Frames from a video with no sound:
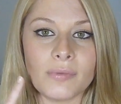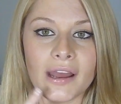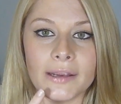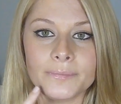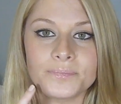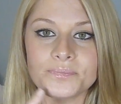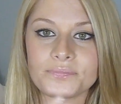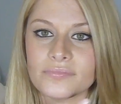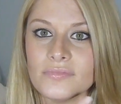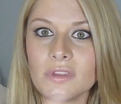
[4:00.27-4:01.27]
my
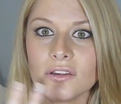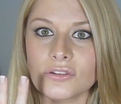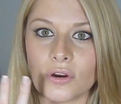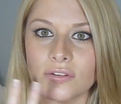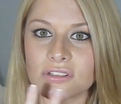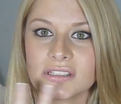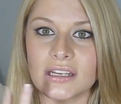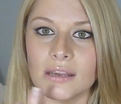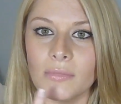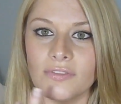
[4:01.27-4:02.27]
sorry just
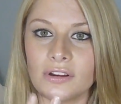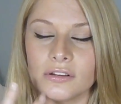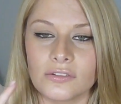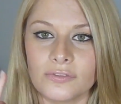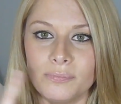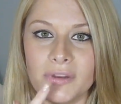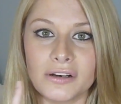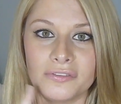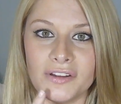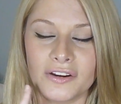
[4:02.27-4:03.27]
sticking my finger,
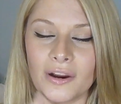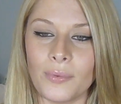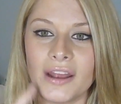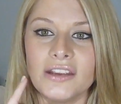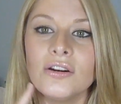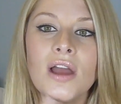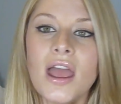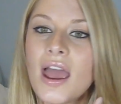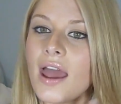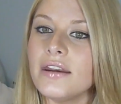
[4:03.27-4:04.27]
middle finger up at you
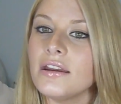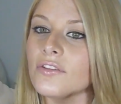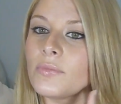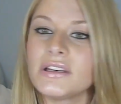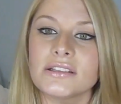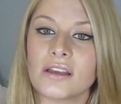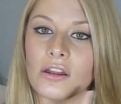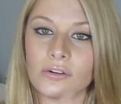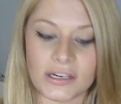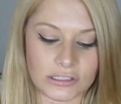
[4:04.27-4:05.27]
any of my
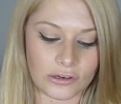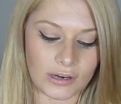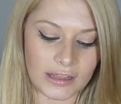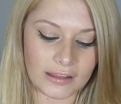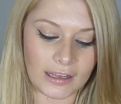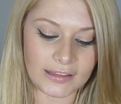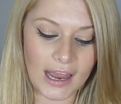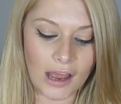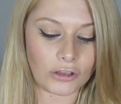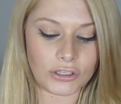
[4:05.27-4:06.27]
discoloration or anything like
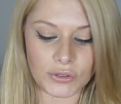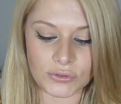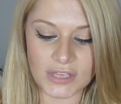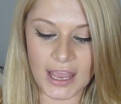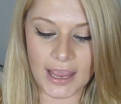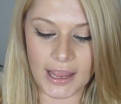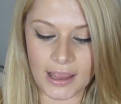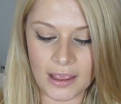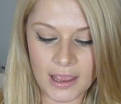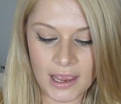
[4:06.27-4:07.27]
that I'll use
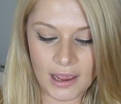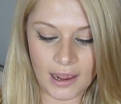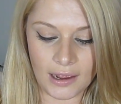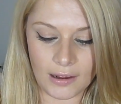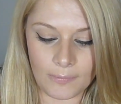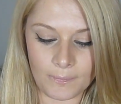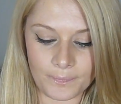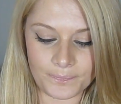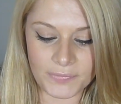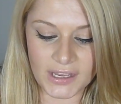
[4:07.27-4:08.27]
a
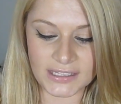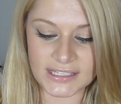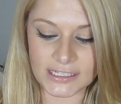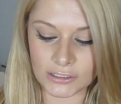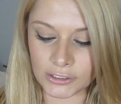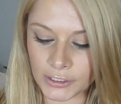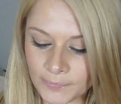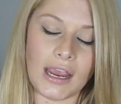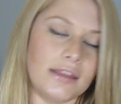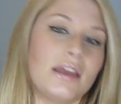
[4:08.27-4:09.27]
um,
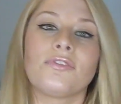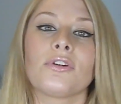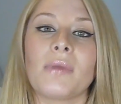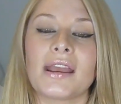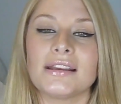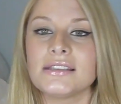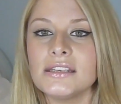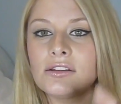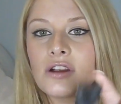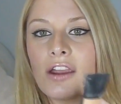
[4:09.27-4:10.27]
concealer and then for my
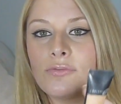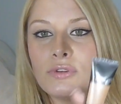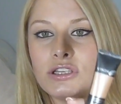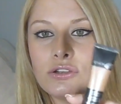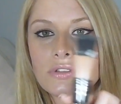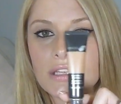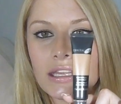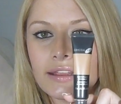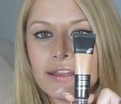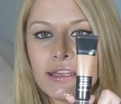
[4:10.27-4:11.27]
concealer I've been
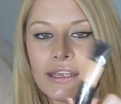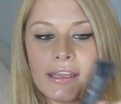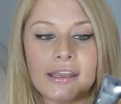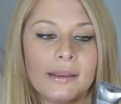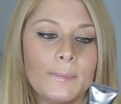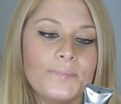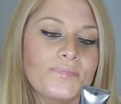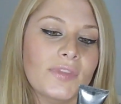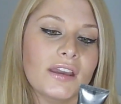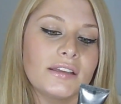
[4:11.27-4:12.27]
using the
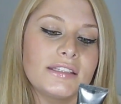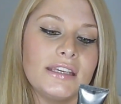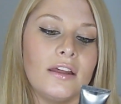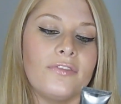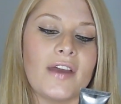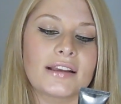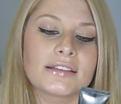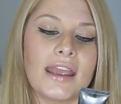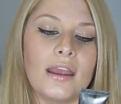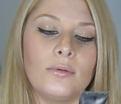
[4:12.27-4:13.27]
Conceal Effects
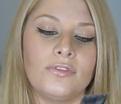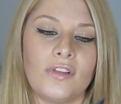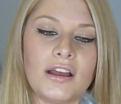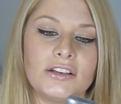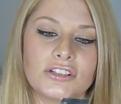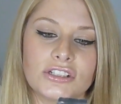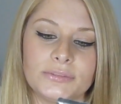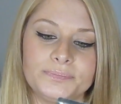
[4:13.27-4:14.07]
Camouflage